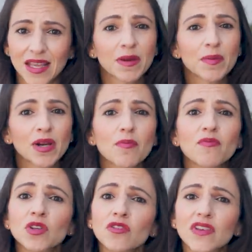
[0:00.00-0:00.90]
Now, I'm gonna put
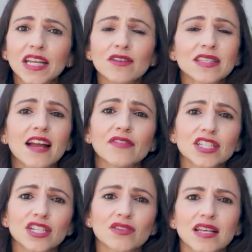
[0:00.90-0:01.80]
up new videos
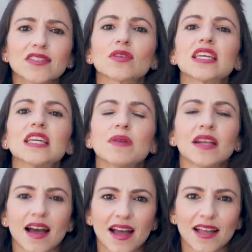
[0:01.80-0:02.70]
every Tuesday, so keep
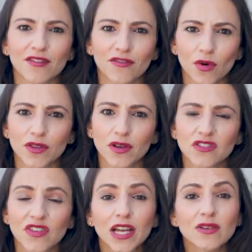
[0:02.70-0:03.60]
an eye out for
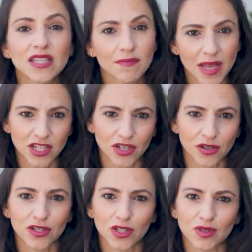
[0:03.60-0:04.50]
those videos and make
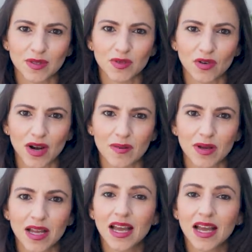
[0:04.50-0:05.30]
sure to subscribe.